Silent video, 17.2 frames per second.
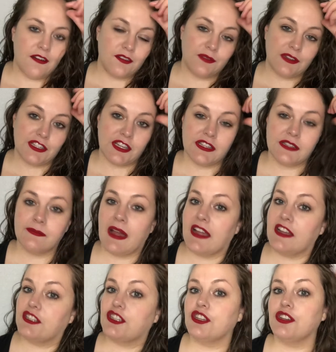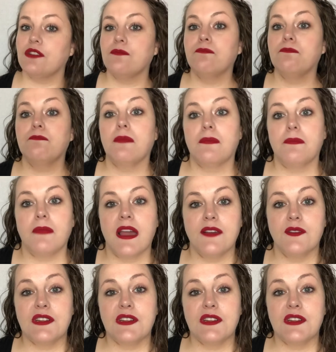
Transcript: which is my eh,